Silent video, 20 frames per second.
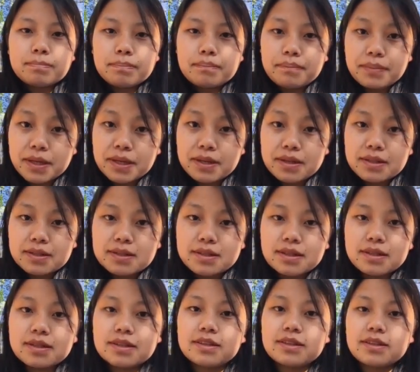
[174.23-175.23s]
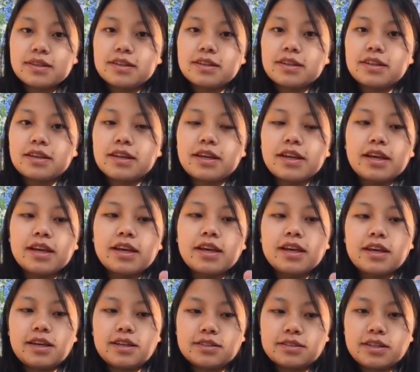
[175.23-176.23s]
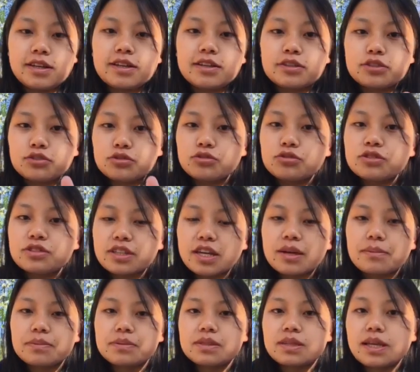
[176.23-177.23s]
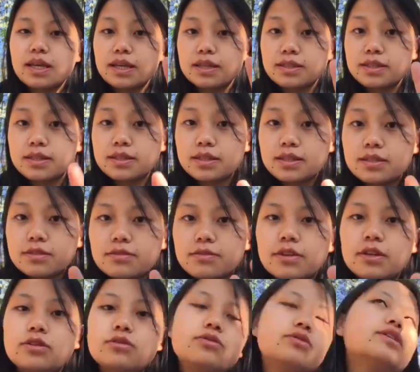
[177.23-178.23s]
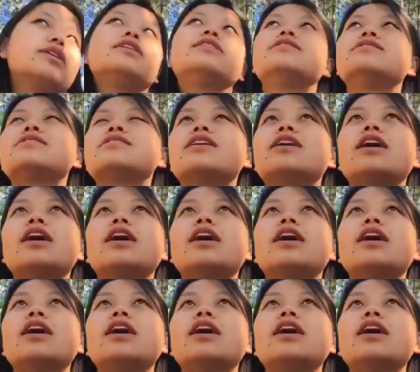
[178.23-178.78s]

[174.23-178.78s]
because as there are two types, existence value and